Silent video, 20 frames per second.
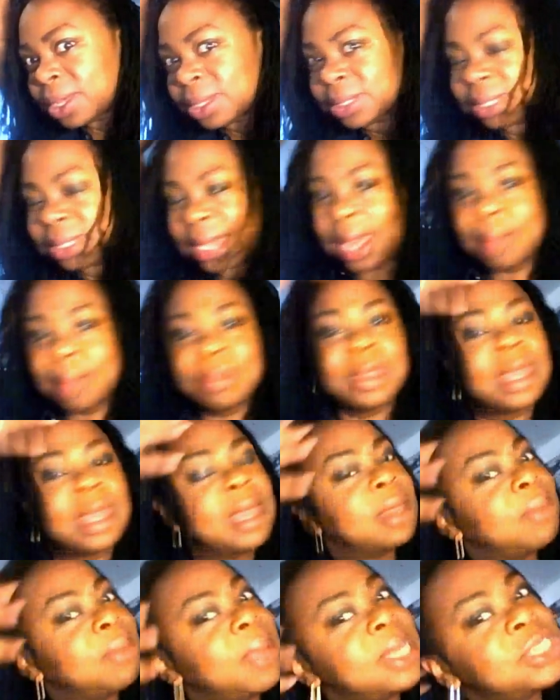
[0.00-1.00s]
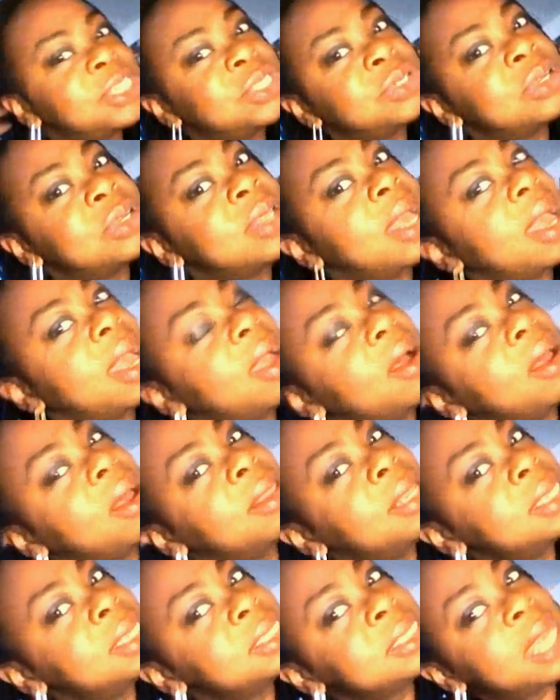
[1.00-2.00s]
Same thing to make sure that
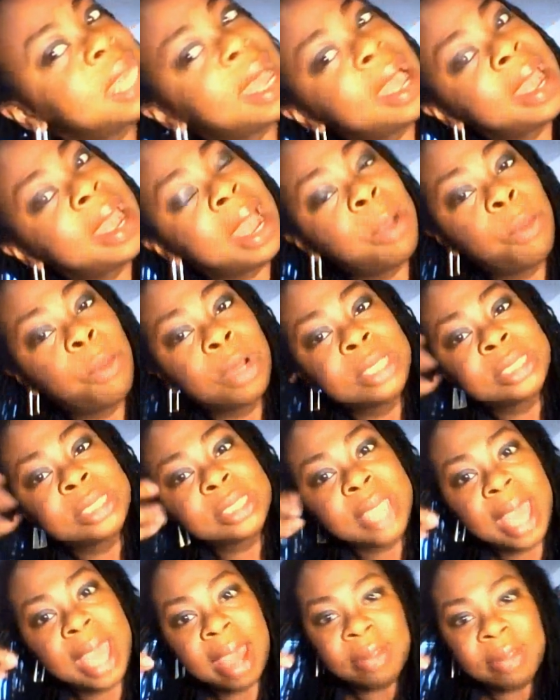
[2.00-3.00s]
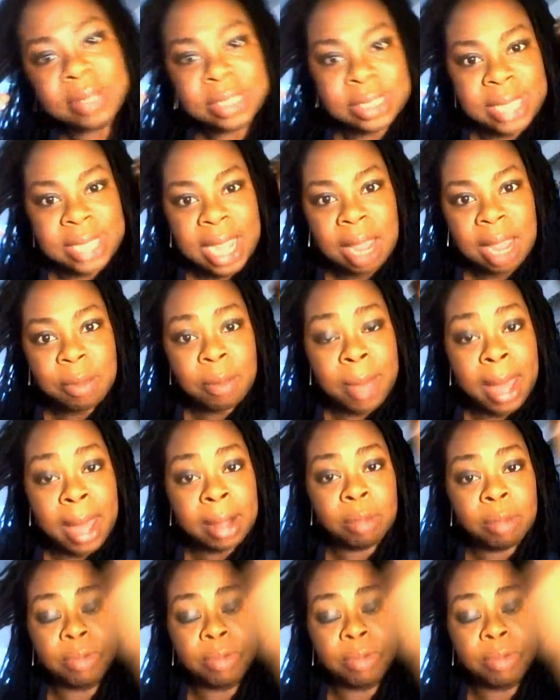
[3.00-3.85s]
on this side I wanted to have the same amount